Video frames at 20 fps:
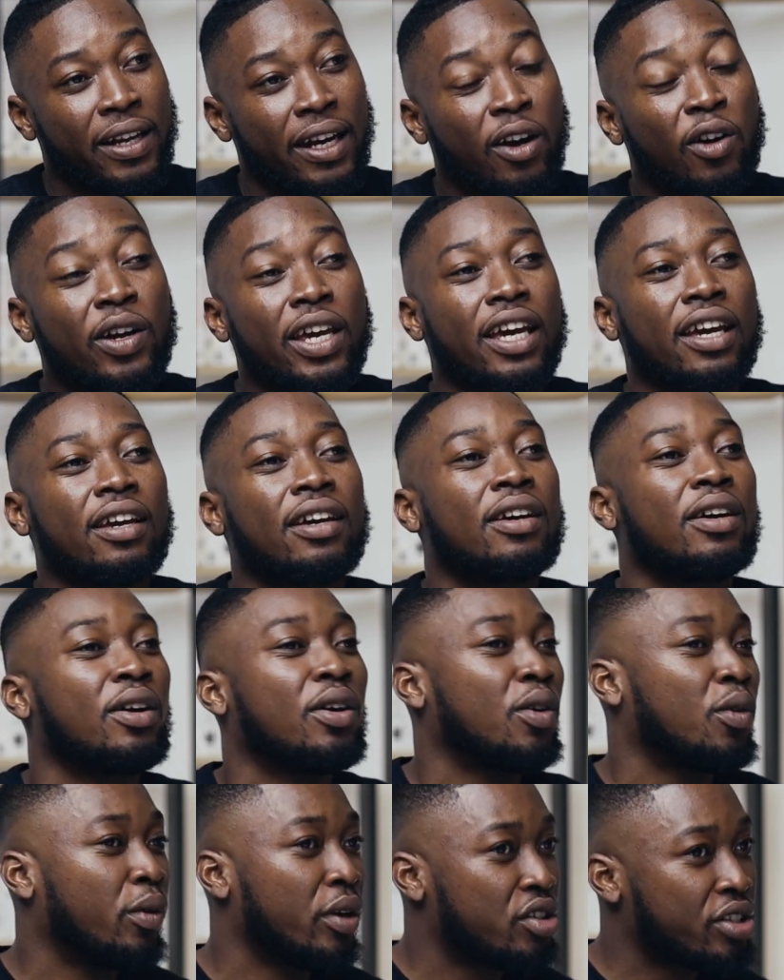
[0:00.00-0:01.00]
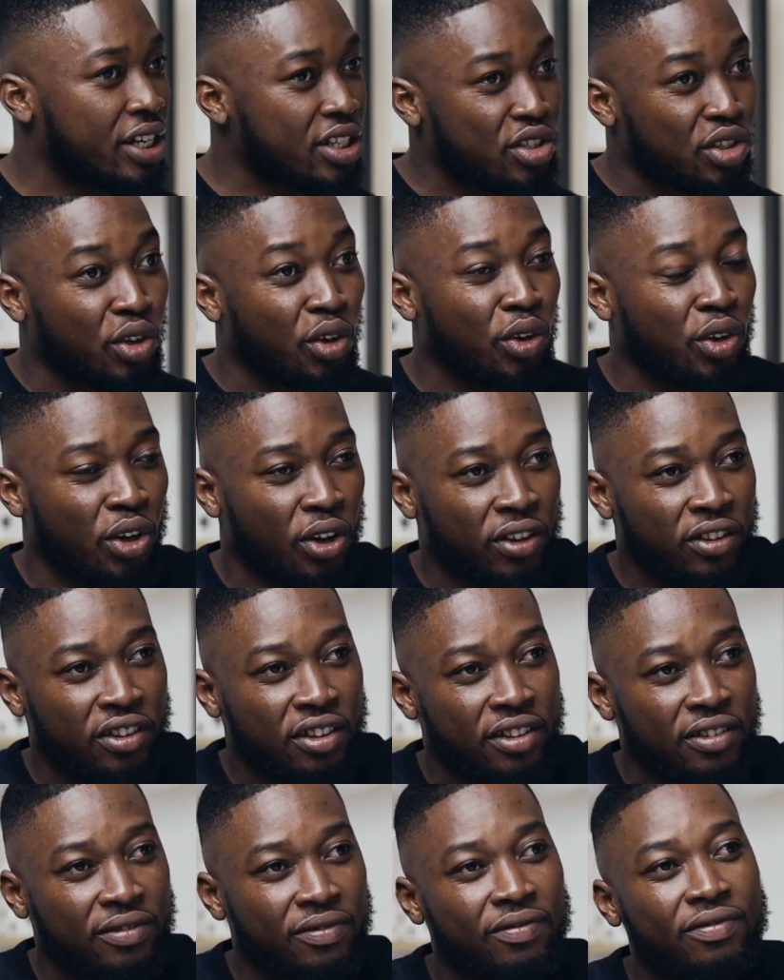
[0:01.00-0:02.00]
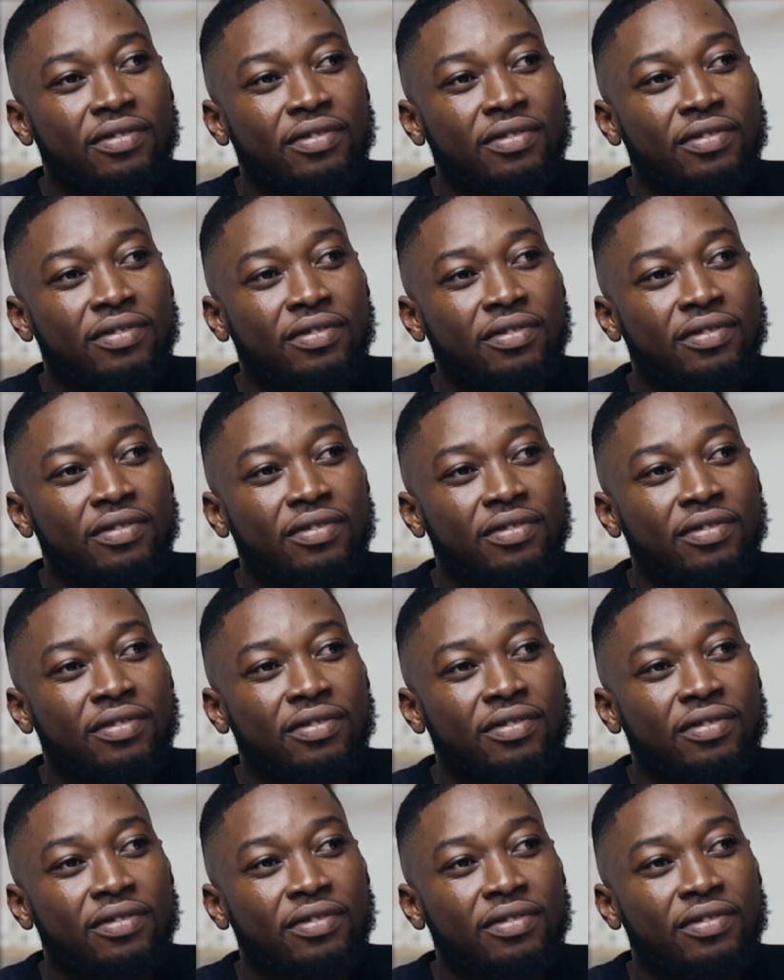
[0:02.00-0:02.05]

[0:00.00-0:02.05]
Like, okay, we're trying to go north.